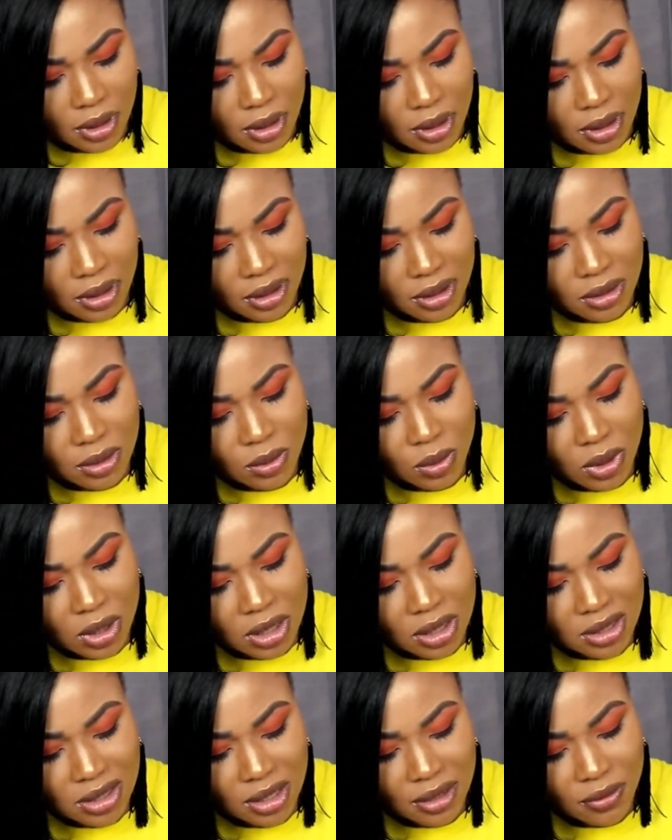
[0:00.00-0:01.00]
And this one
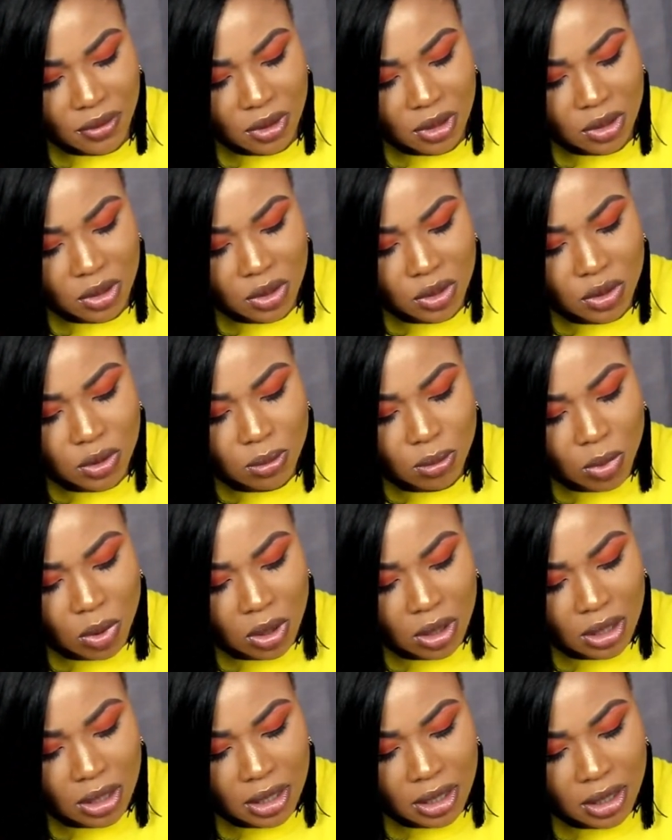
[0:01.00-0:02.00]
is even a
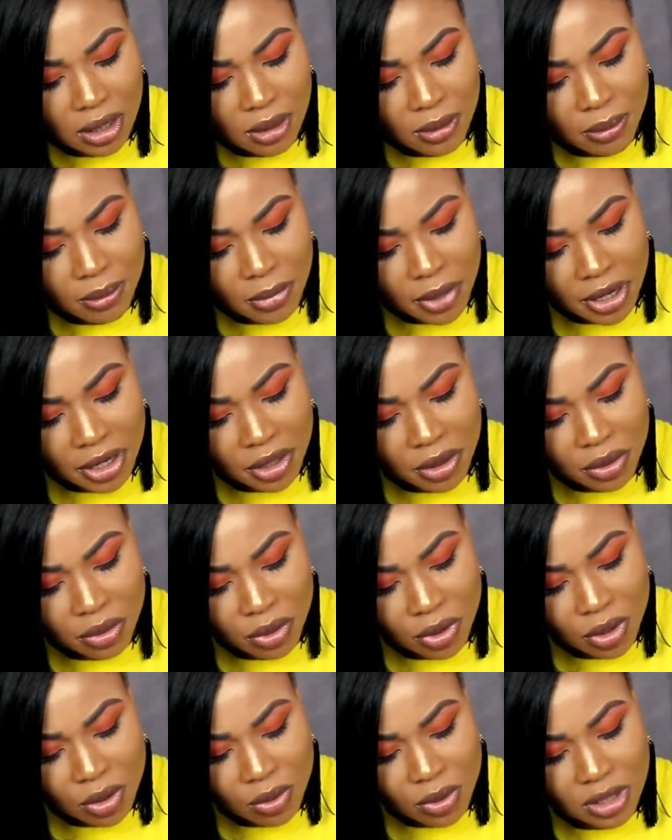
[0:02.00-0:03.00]
smaller micro
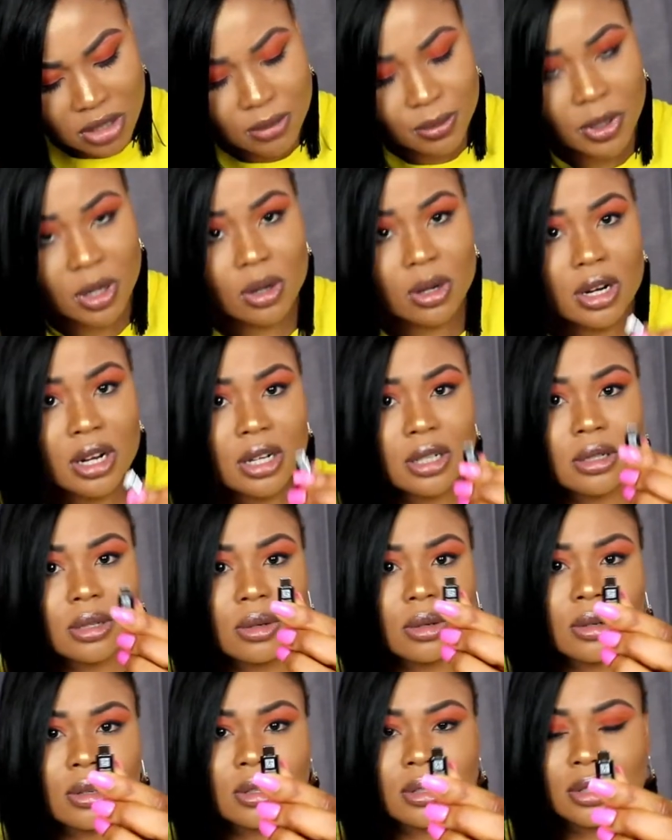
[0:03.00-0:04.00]
USB
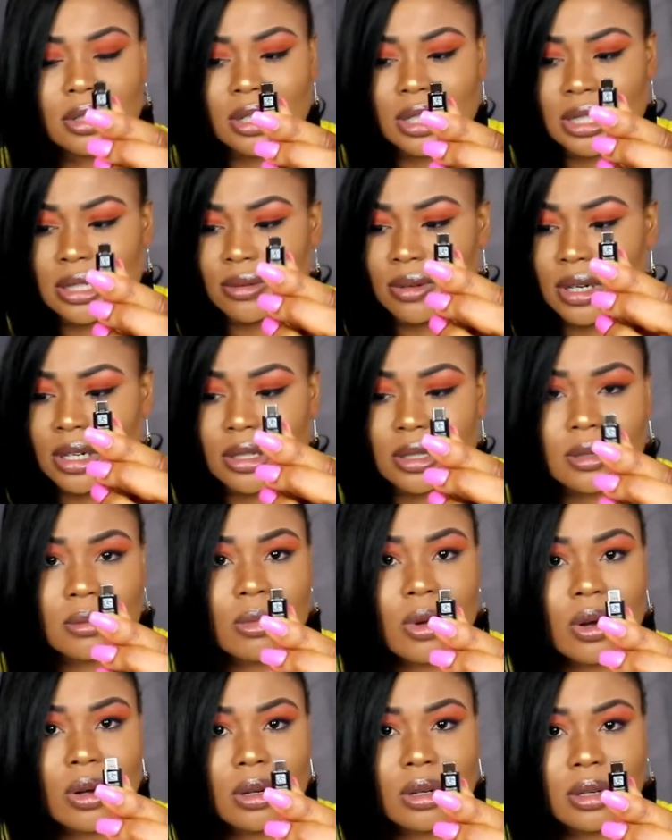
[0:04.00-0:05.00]
connector. It's really
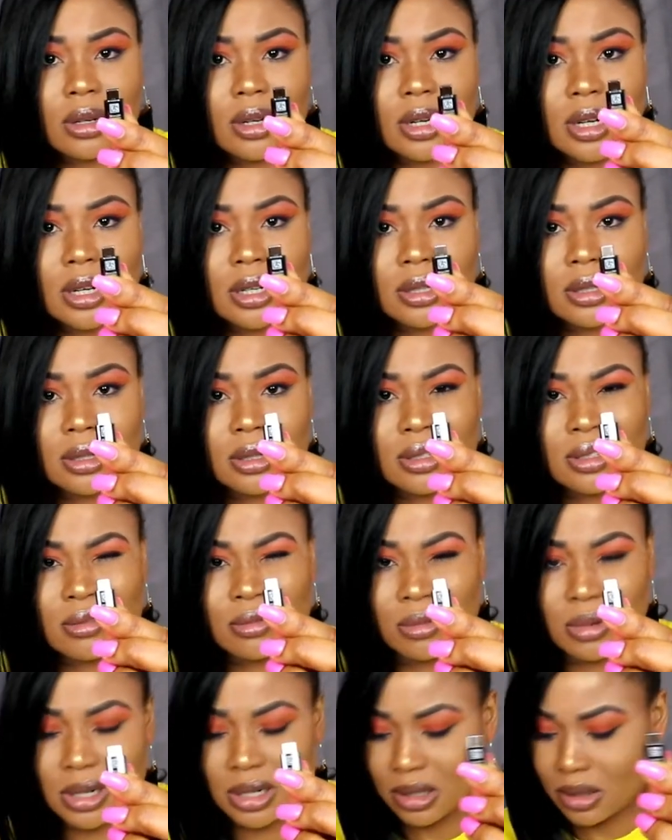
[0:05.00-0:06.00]
small, you guys. It's
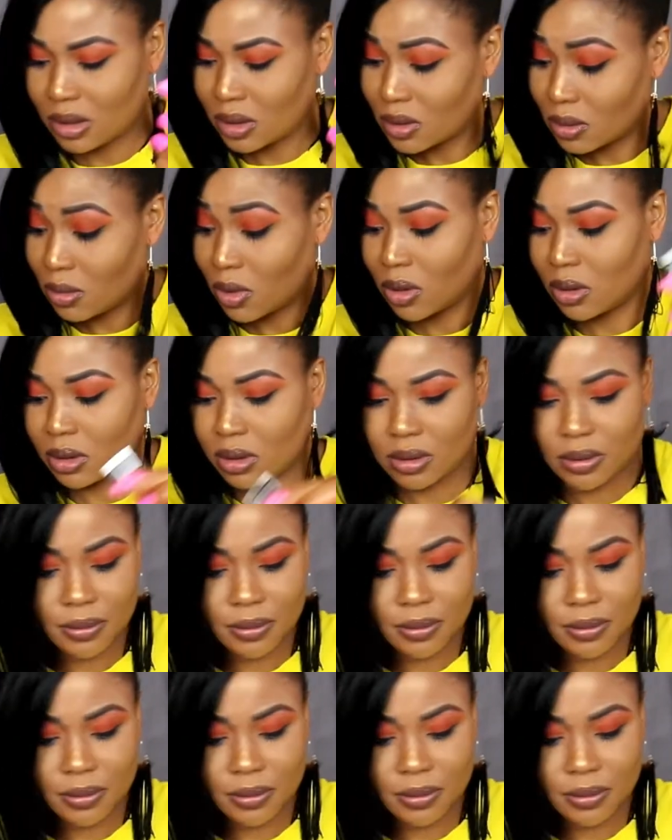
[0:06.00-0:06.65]
really small.